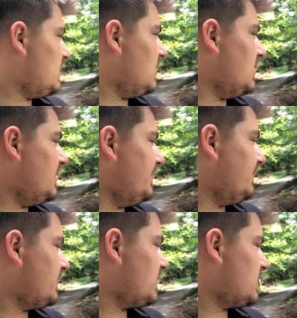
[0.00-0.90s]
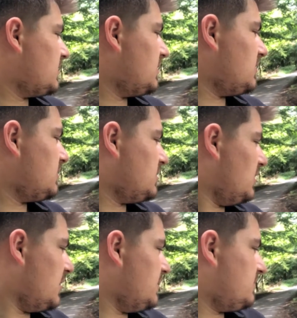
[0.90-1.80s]

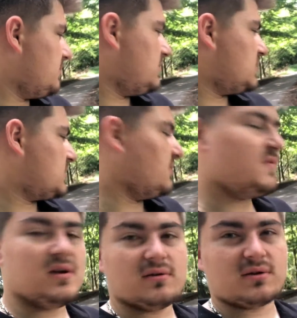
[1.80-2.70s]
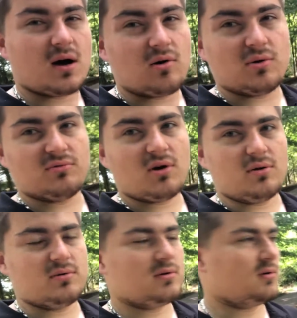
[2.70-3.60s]
And just the feel of the car on the
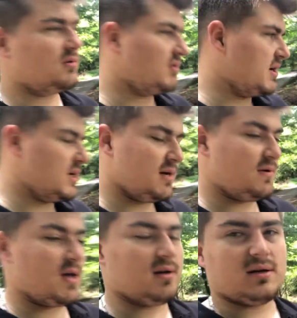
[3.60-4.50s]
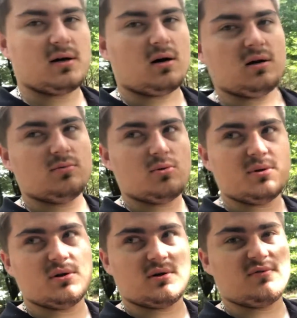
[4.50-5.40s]
road. Great handling car. I will
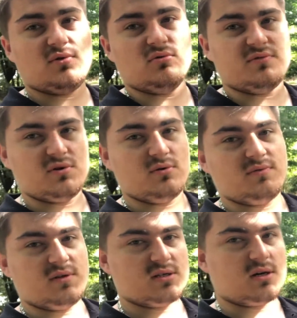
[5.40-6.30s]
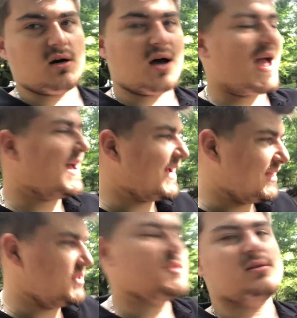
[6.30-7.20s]
be doing a full review of this car
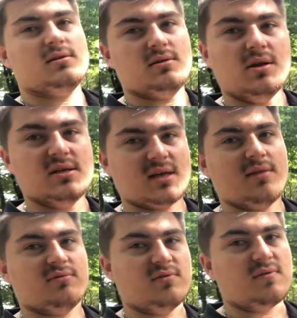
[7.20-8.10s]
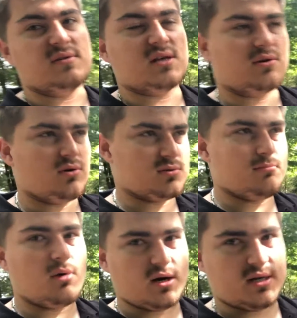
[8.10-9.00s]
as the Nissan 350Z, not as
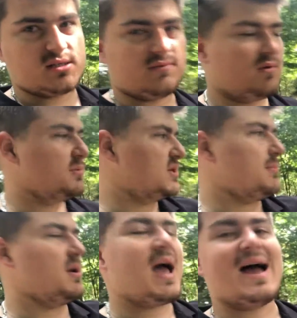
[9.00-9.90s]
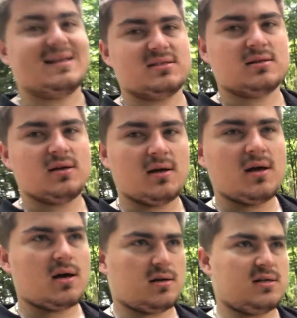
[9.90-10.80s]
my Nissan 350Z, but as
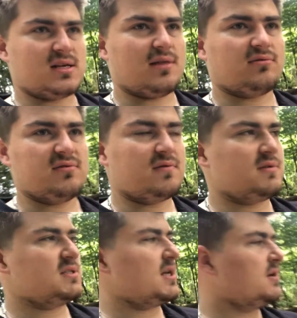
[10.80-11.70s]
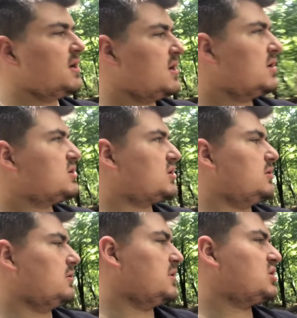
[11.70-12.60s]
a Nissan 350Z
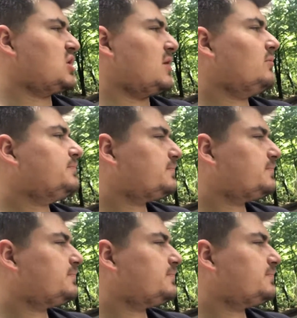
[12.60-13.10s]
soon on this channel.